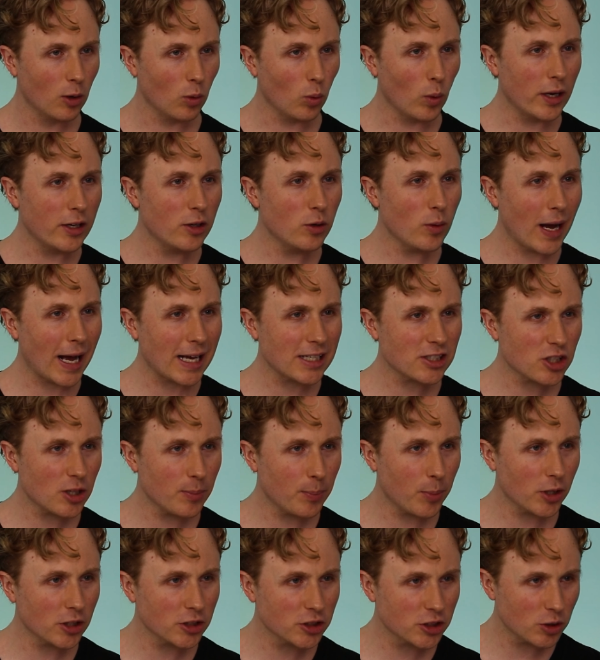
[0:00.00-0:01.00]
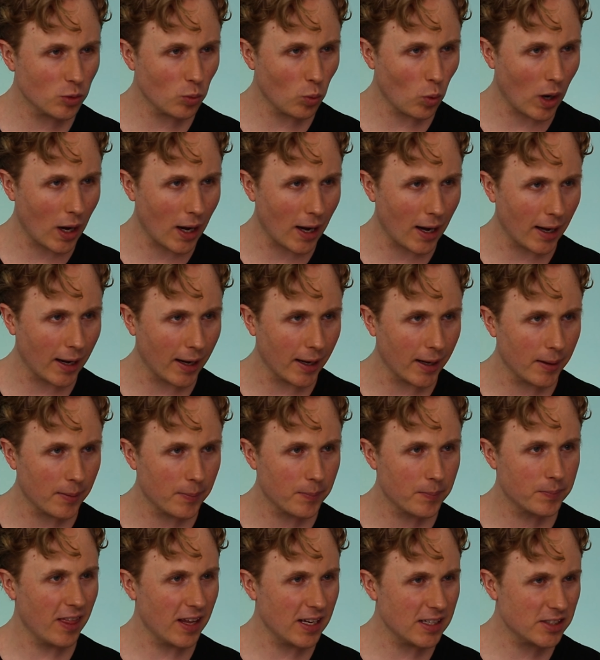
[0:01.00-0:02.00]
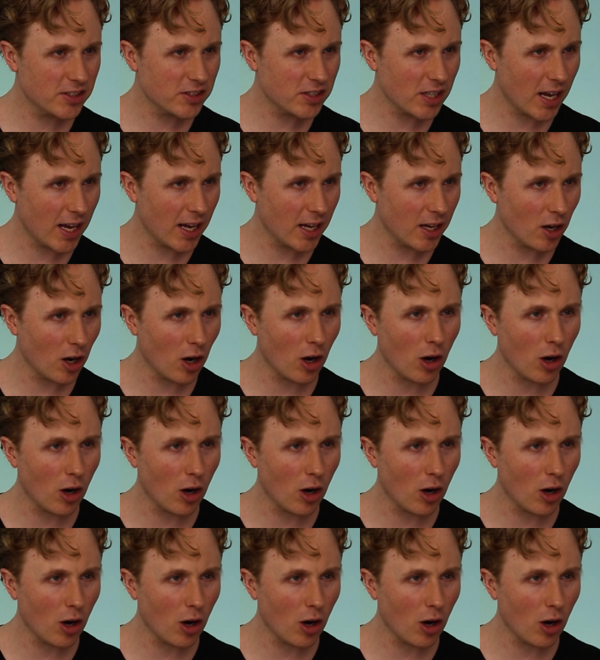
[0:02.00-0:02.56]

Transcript: When you ask a person why, they say,